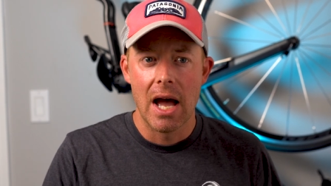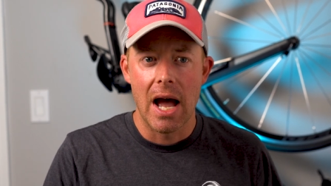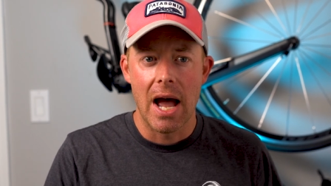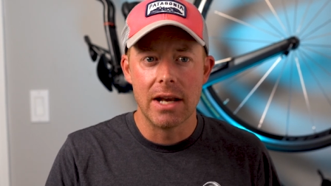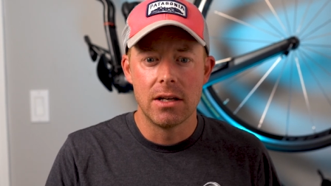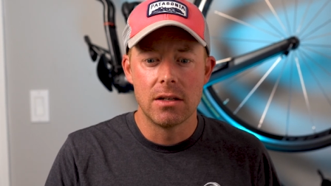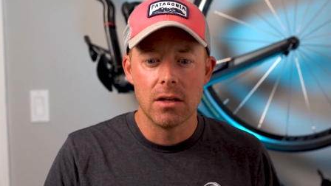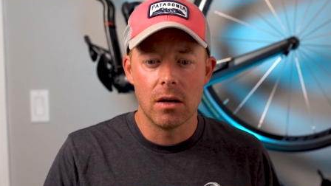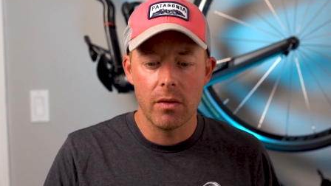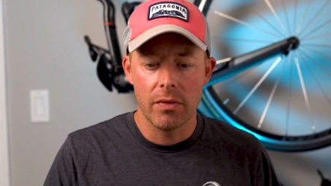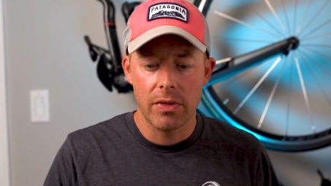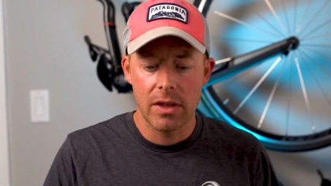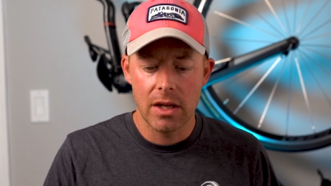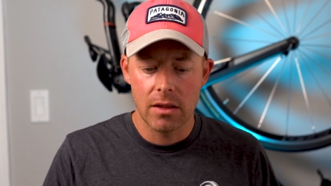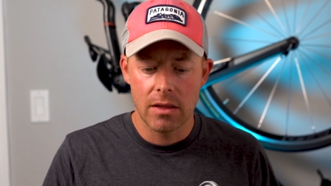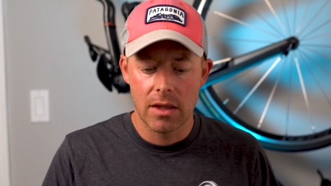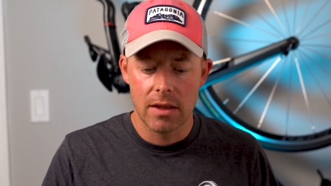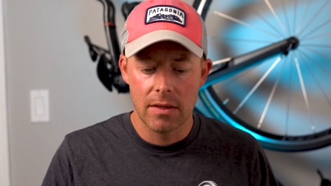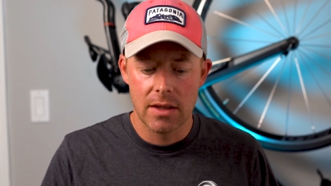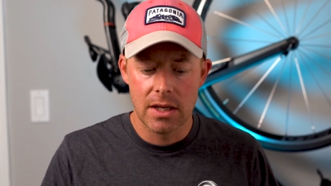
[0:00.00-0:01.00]
I don't
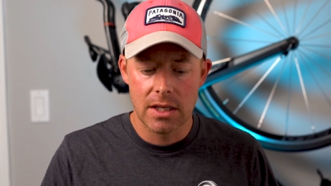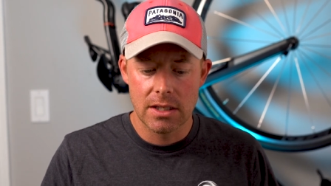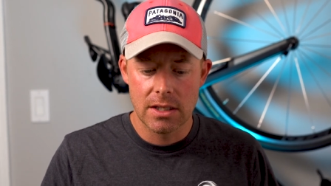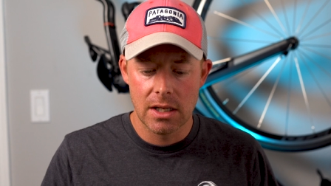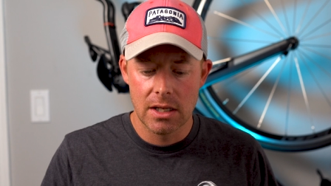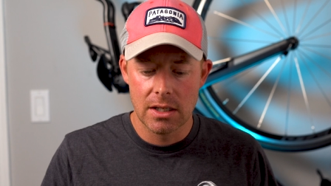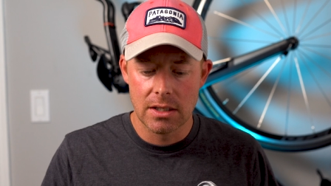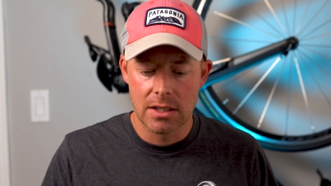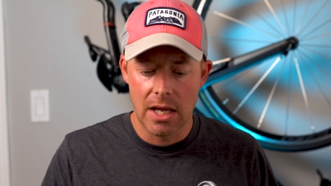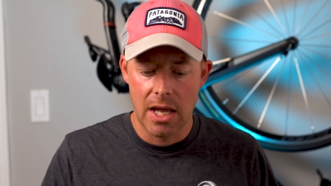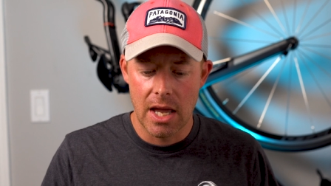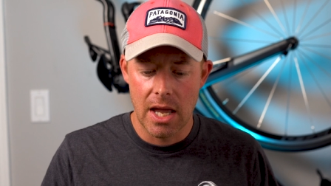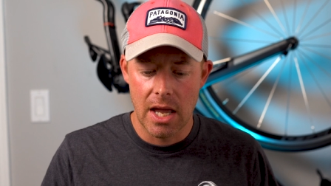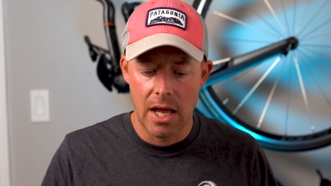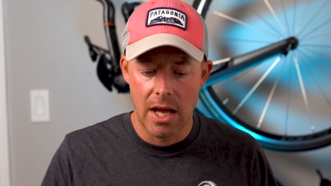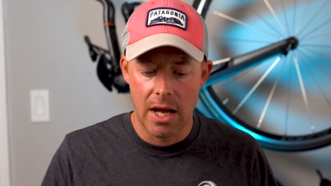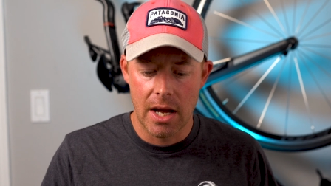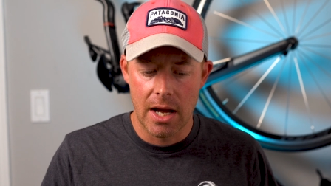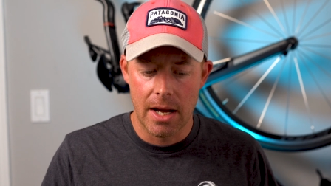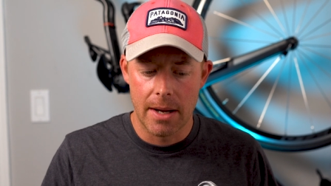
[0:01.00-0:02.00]
think that this is
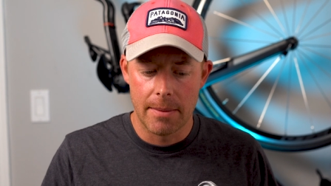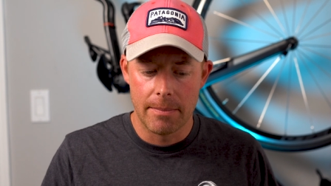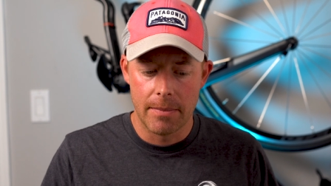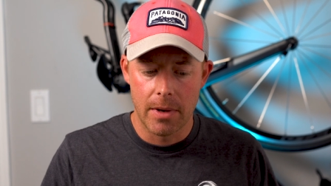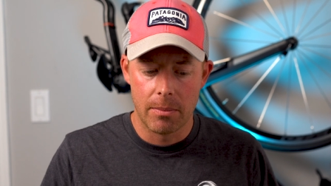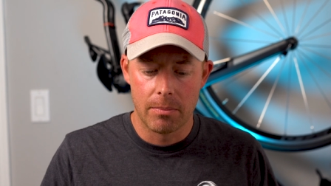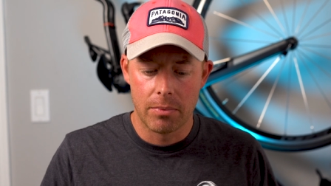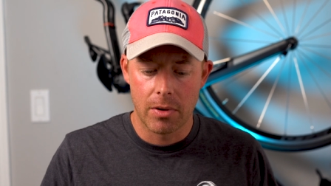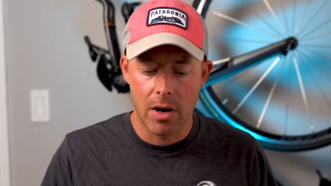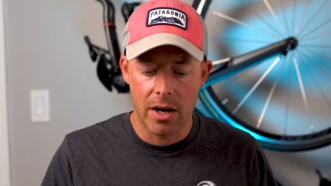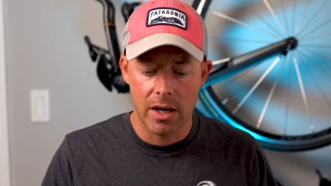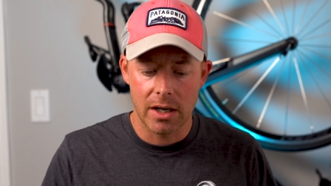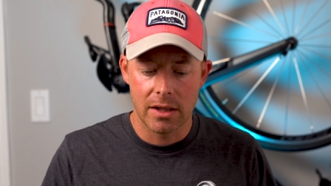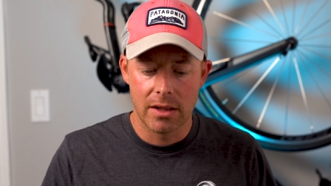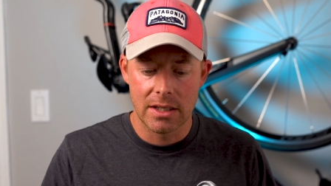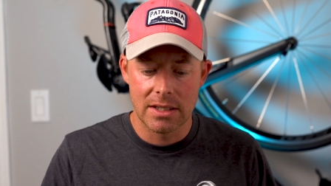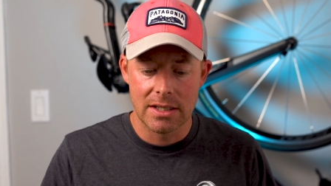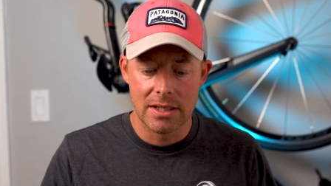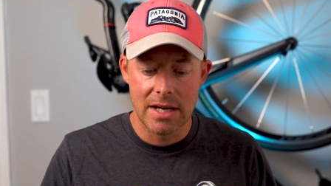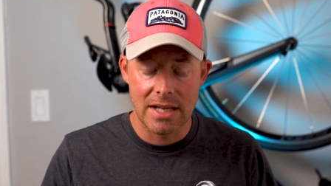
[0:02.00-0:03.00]
a um, a product
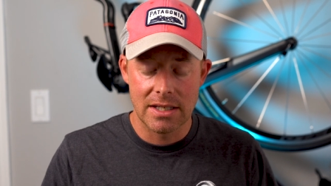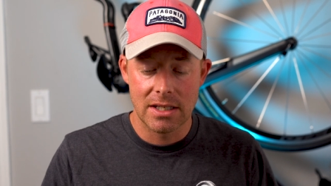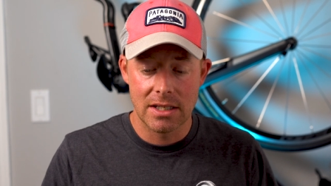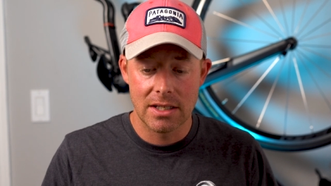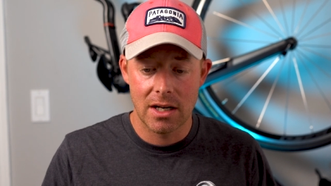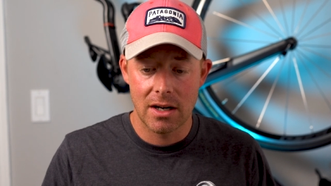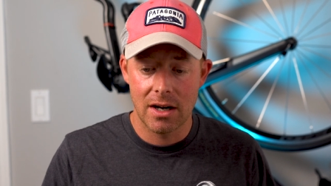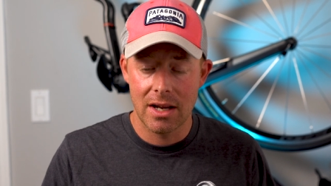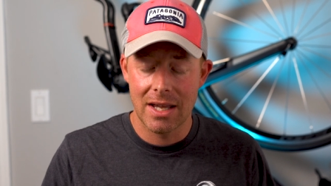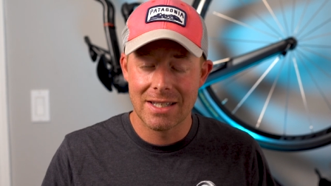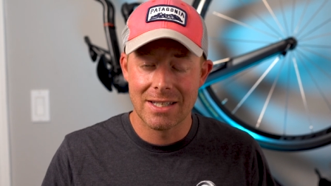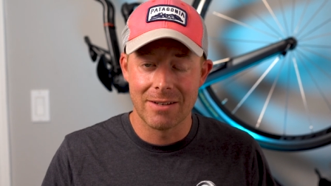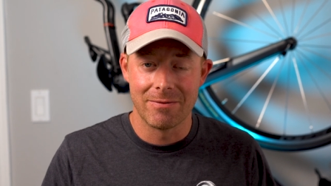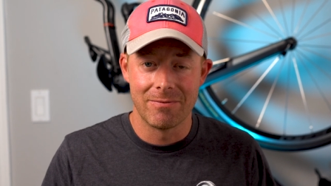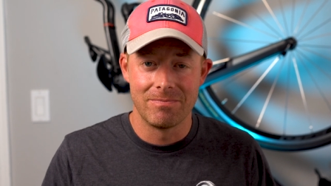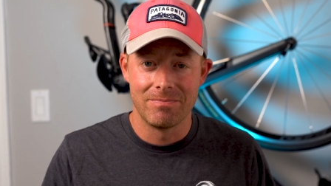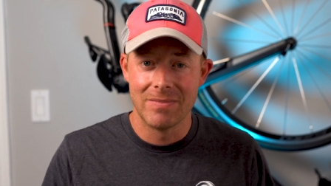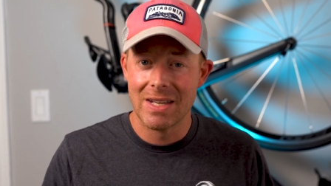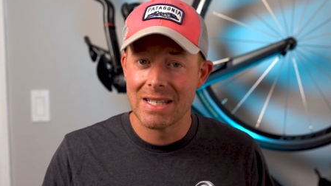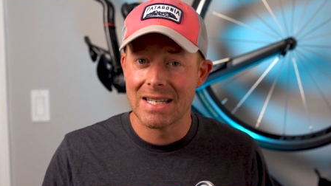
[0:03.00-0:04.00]
that's necessary. It's a
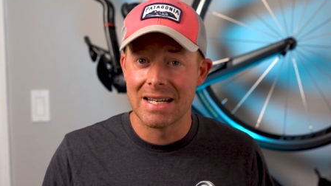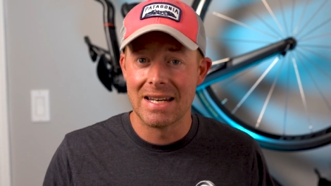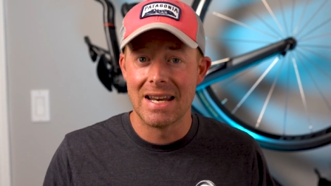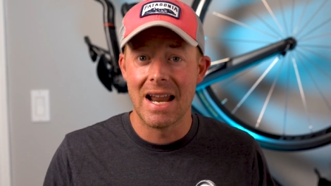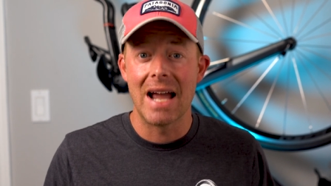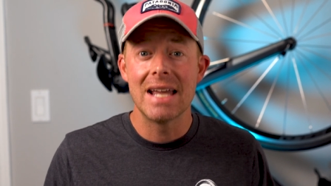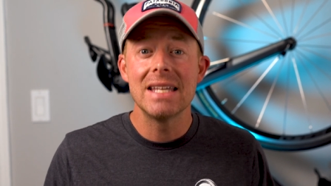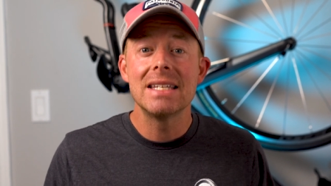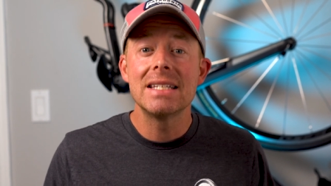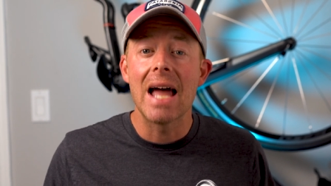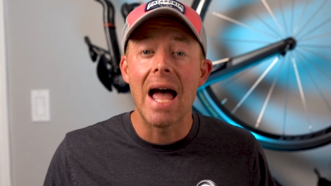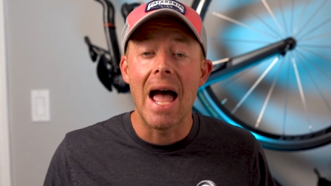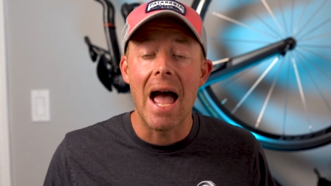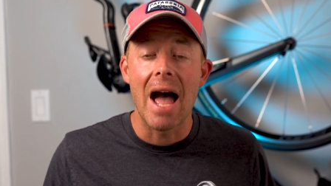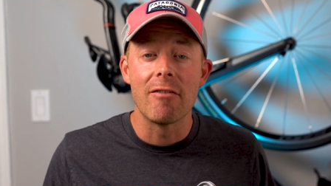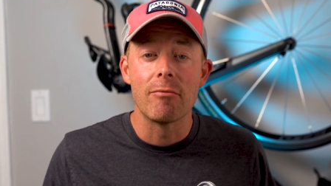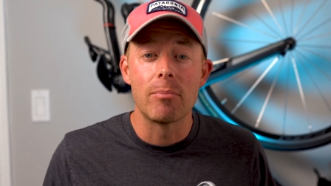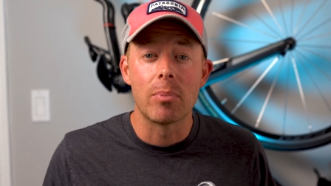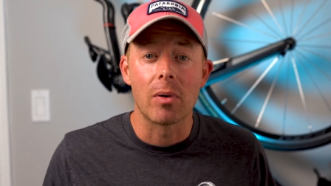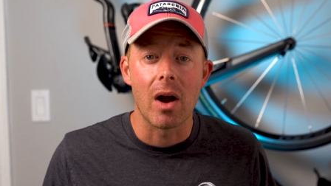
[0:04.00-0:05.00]
it's a nice to
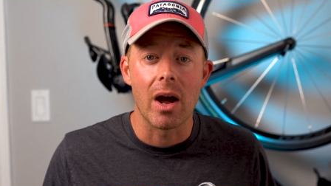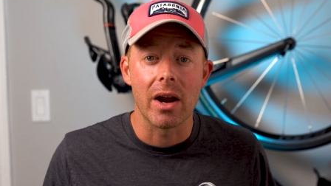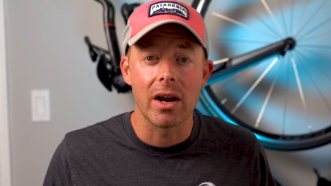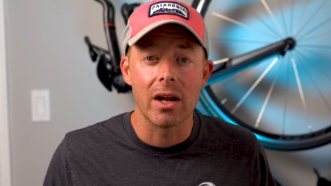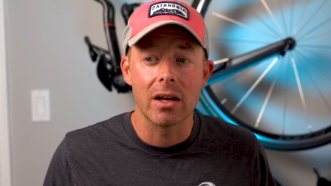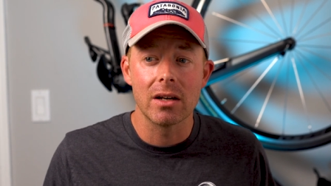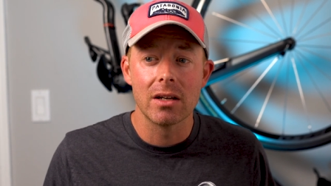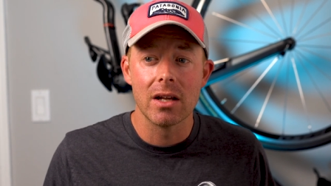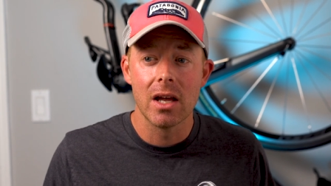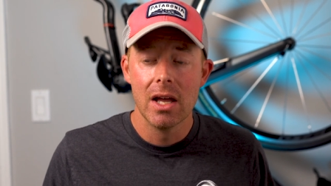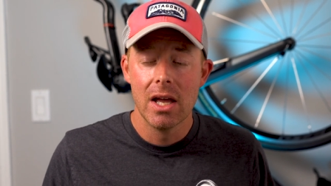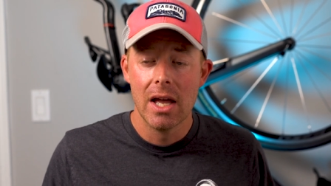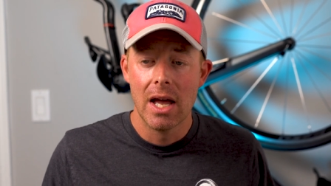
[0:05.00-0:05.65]
have product